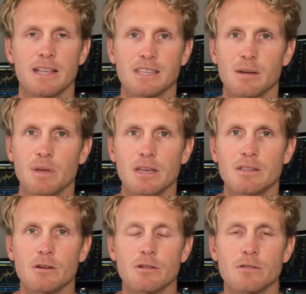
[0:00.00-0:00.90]
It's going to be
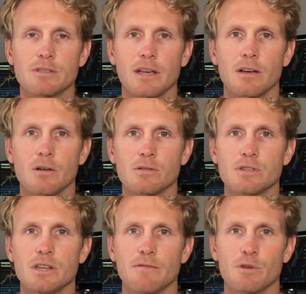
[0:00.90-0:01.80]
easier on your
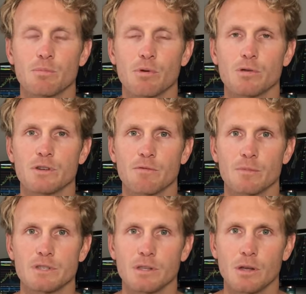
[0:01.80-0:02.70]
psychology if you approach it
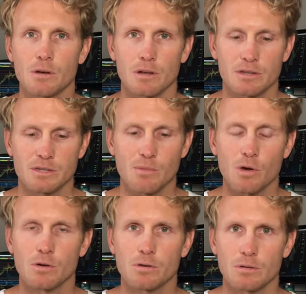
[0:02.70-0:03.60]
from a, a
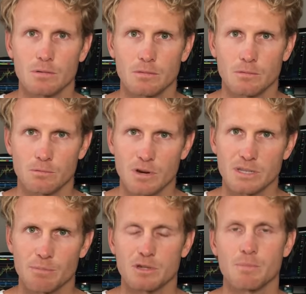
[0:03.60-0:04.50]
smaller
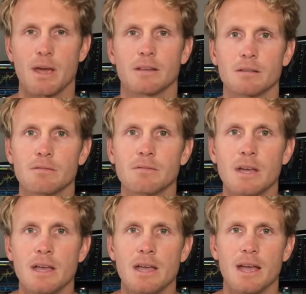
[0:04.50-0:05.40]
risk perspective
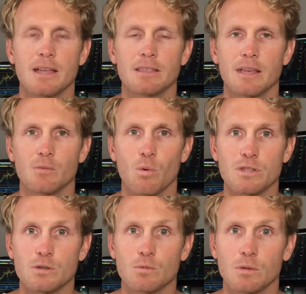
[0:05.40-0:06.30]
and then
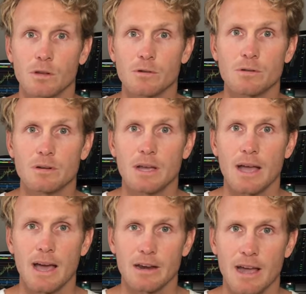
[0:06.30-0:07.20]
once you learn
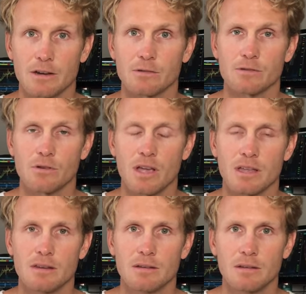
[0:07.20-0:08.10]
how to actually
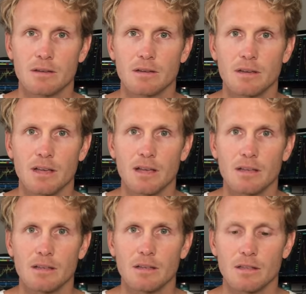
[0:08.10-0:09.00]
trade,
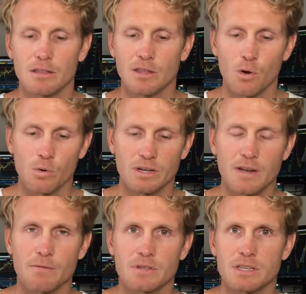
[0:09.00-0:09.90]
the only
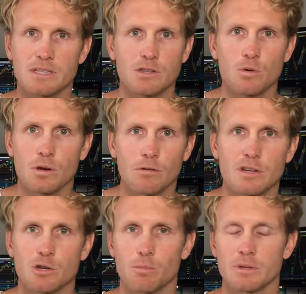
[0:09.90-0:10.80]
difference is, is you increase your